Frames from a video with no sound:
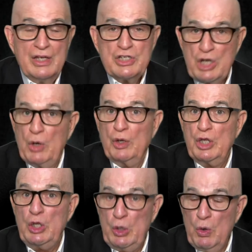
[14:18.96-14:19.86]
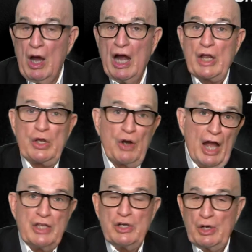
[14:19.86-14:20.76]
So you're
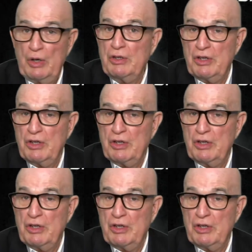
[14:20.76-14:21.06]
on your own.